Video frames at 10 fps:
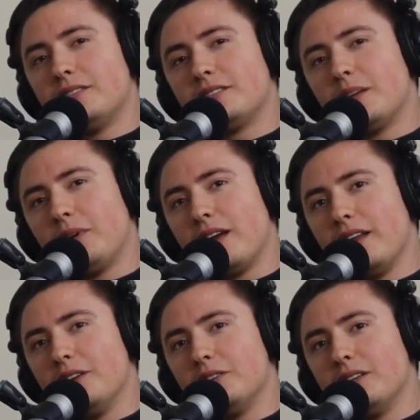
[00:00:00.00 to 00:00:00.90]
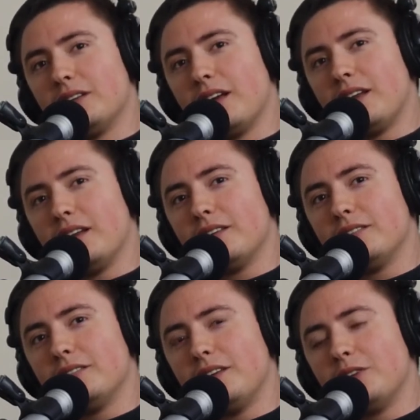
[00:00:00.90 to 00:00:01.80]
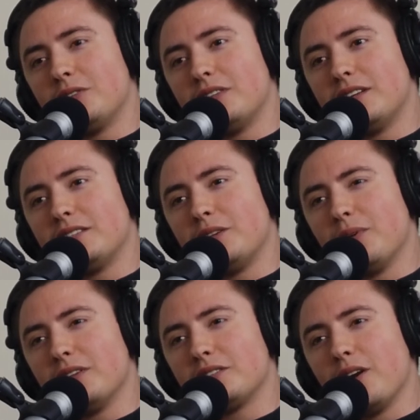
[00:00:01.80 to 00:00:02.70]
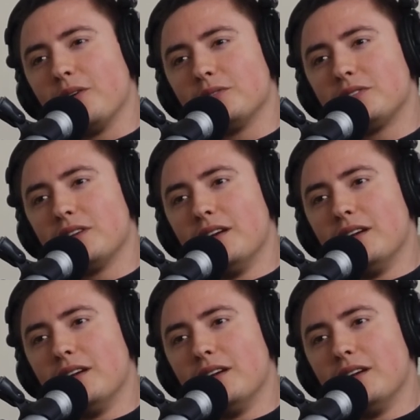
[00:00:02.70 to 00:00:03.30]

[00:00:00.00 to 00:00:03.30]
It's going to be kind of interesting to see where this goes.